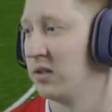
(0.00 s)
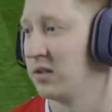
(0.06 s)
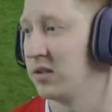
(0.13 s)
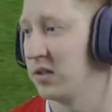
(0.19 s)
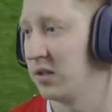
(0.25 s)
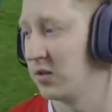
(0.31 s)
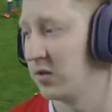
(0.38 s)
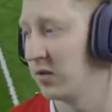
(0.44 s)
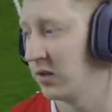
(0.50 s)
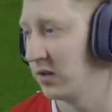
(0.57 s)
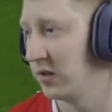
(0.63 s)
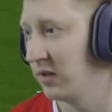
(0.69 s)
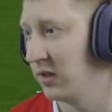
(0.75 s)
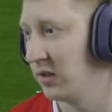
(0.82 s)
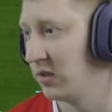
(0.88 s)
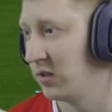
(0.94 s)
Cedric
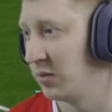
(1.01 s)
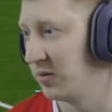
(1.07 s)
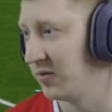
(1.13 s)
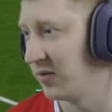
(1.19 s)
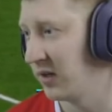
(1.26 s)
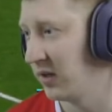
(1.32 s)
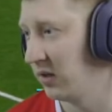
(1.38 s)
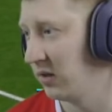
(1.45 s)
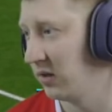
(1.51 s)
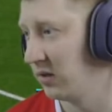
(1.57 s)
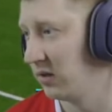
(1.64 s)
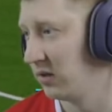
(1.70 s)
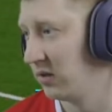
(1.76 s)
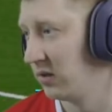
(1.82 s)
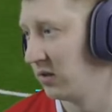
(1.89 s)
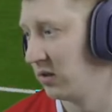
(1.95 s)
into Boufal.
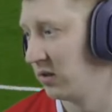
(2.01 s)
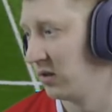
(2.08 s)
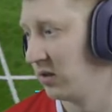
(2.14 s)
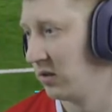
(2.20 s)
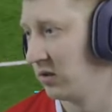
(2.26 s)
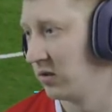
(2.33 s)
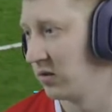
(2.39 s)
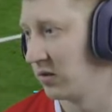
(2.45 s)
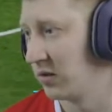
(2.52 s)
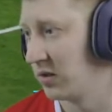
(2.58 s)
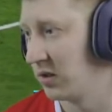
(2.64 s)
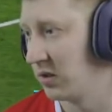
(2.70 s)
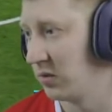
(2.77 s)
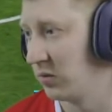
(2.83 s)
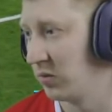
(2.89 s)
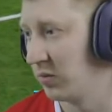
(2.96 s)
Cross
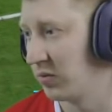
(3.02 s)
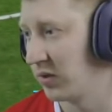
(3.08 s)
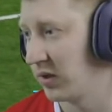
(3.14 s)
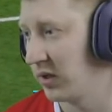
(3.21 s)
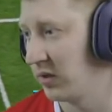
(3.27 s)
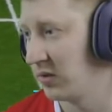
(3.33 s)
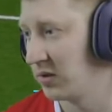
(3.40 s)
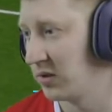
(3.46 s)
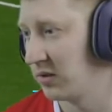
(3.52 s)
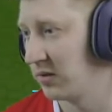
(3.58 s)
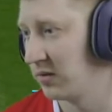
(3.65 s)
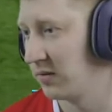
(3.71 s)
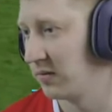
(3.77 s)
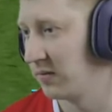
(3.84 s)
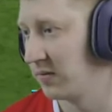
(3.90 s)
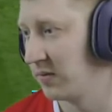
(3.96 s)
here toward Prowse.
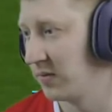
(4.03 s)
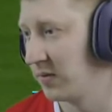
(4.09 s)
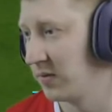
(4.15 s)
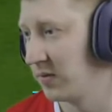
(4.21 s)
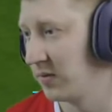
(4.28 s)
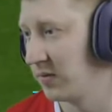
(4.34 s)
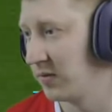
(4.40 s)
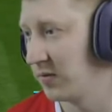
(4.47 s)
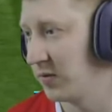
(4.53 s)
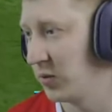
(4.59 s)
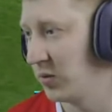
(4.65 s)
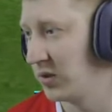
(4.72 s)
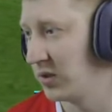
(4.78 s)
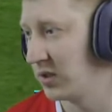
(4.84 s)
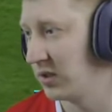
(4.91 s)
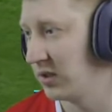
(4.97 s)

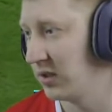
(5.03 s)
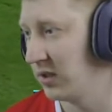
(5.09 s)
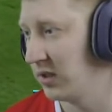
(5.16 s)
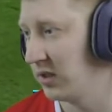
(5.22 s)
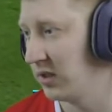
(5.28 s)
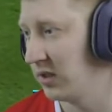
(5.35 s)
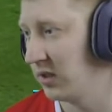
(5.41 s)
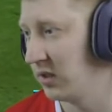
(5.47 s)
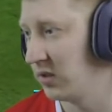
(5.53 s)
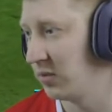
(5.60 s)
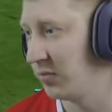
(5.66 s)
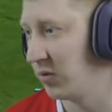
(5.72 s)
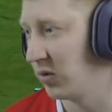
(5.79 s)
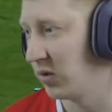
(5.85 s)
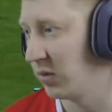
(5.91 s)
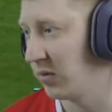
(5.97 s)
Forward into
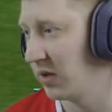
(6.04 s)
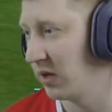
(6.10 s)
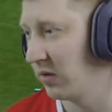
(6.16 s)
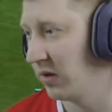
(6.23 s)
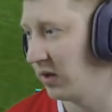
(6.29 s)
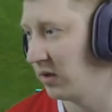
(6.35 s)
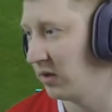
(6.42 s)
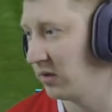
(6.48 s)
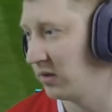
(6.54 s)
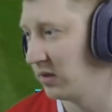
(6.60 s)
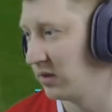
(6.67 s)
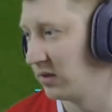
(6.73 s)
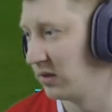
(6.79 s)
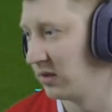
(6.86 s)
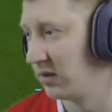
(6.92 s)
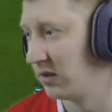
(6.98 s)
Borja
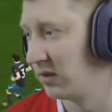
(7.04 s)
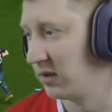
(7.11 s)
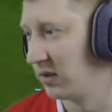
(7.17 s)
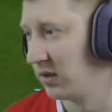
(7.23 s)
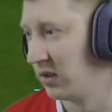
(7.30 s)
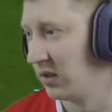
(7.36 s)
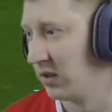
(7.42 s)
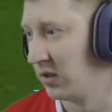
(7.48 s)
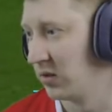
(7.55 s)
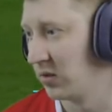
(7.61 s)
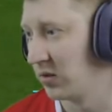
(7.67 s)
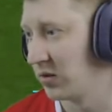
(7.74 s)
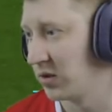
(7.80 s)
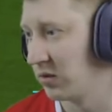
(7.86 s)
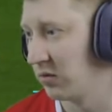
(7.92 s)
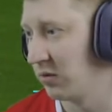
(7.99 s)

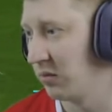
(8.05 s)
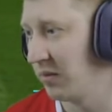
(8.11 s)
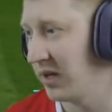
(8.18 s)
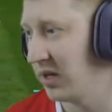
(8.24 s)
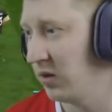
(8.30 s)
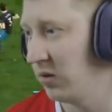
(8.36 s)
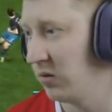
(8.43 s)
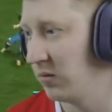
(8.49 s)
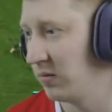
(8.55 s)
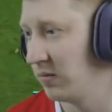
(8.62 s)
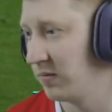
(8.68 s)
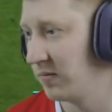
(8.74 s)
Cross to Romeu.